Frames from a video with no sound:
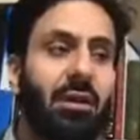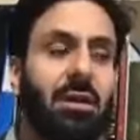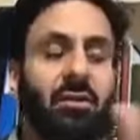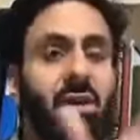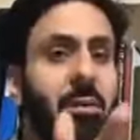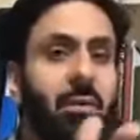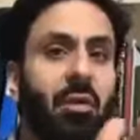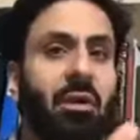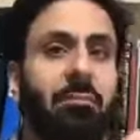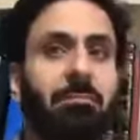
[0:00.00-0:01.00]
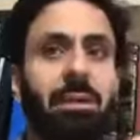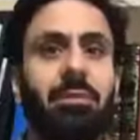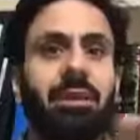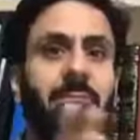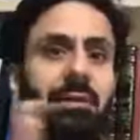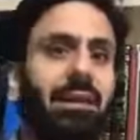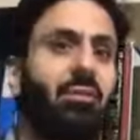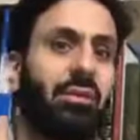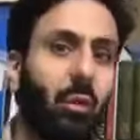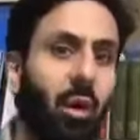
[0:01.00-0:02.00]
Now, don't get me wrong, people can believe
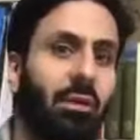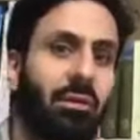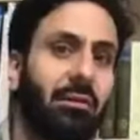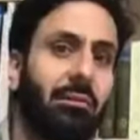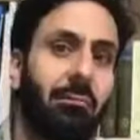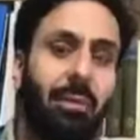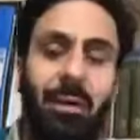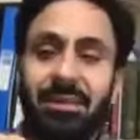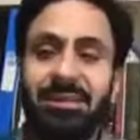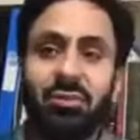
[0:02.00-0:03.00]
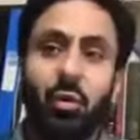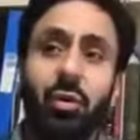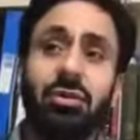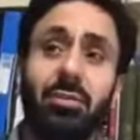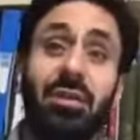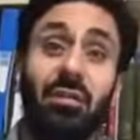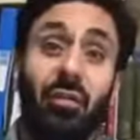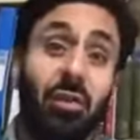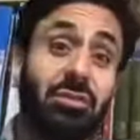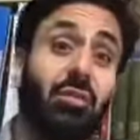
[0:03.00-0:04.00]
what they want, but I'm just talking to you about the
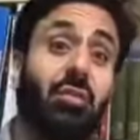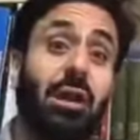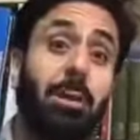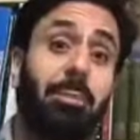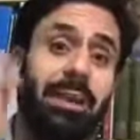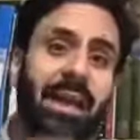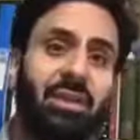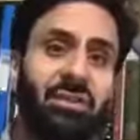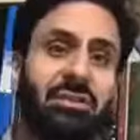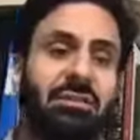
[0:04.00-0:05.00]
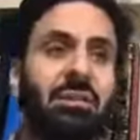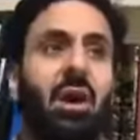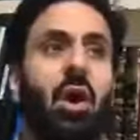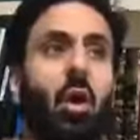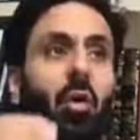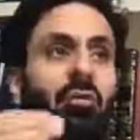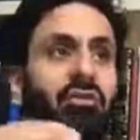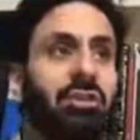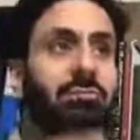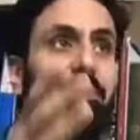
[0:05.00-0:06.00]
philosophical implications of
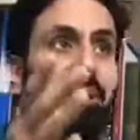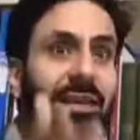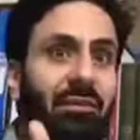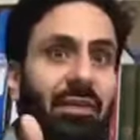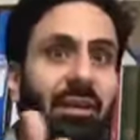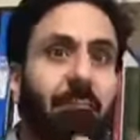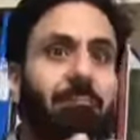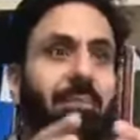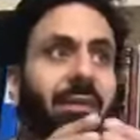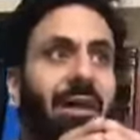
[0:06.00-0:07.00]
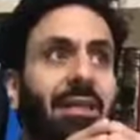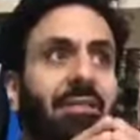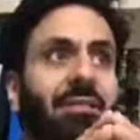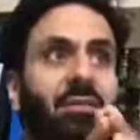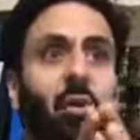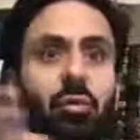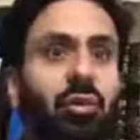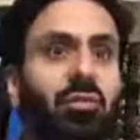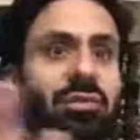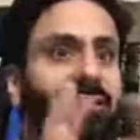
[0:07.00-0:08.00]
just believing that this whole
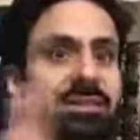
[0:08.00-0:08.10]
universe